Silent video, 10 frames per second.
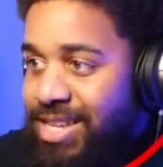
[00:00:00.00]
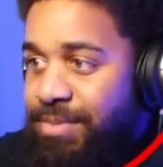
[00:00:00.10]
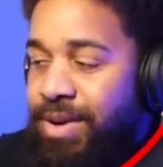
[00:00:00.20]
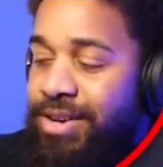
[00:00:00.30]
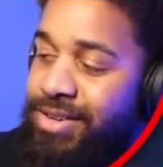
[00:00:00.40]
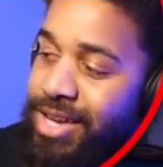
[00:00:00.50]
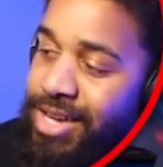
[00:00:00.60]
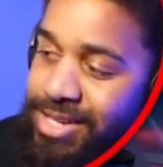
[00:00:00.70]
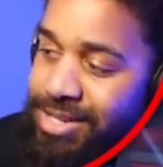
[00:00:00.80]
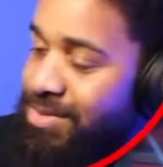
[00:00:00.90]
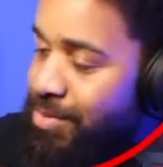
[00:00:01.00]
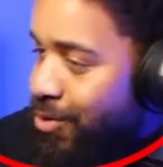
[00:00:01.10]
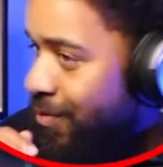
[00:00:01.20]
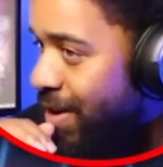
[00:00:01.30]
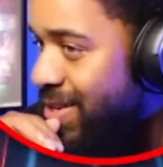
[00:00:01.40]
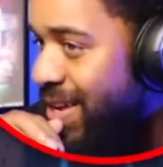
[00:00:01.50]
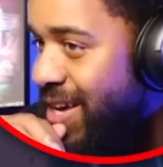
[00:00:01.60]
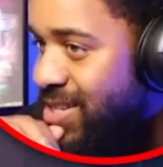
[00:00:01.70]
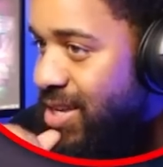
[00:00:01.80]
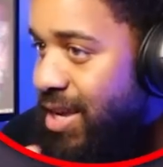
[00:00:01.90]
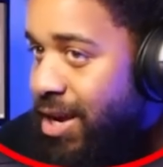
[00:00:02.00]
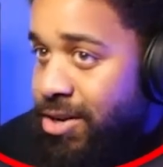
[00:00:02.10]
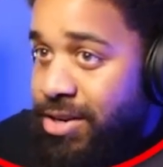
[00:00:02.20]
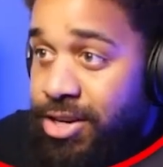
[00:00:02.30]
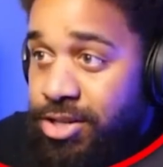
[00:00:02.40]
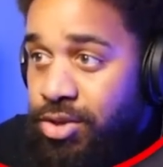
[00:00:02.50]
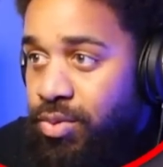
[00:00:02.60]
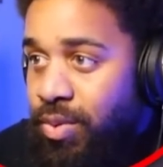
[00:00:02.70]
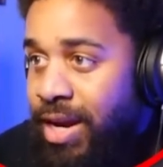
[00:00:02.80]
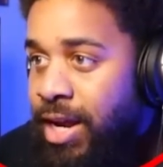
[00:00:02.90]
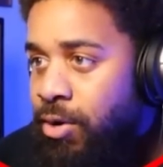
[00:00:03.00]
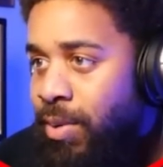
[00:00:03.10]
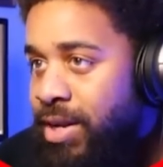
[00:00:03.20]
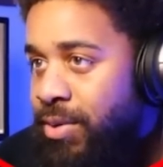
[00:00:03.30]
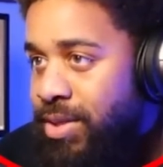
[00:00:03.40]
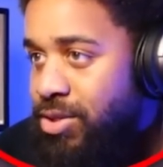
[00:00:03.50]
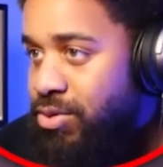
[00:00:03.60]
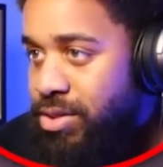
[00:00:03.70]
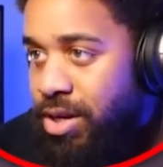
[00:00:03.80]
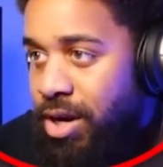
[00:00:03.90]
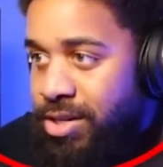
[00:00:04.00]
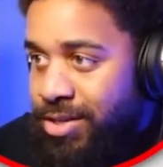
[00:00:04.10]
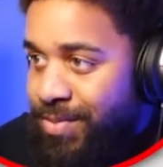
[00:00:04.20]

bro. Fantastic character here. So right now we're running in with the 2 stars.